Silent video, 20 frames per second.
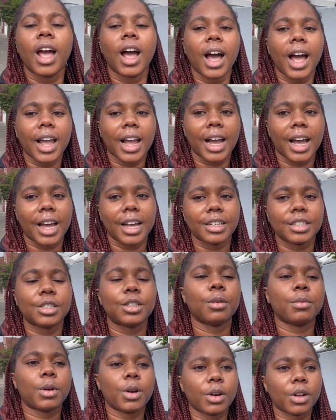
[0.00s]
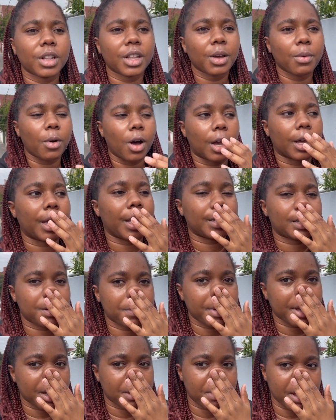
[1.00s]
Hi guys, so I'm currently walking to
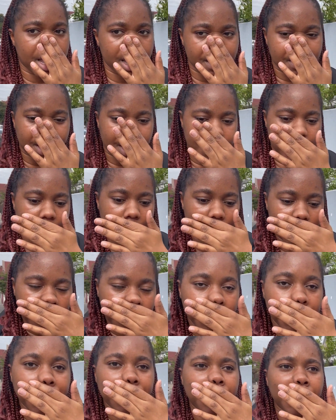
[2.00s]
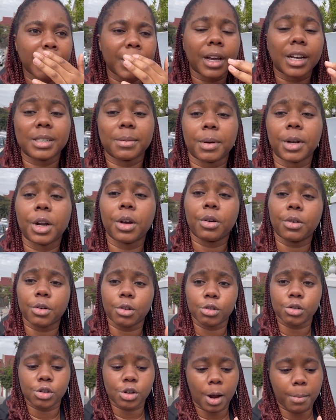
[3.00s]
Pick and Pay right now because I'm gonna go
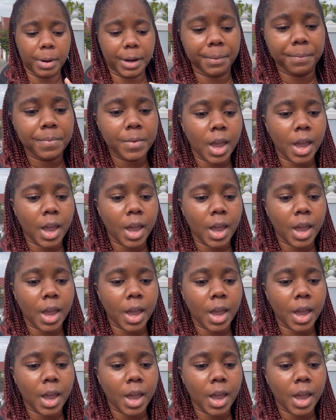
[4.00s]
grocery shopping.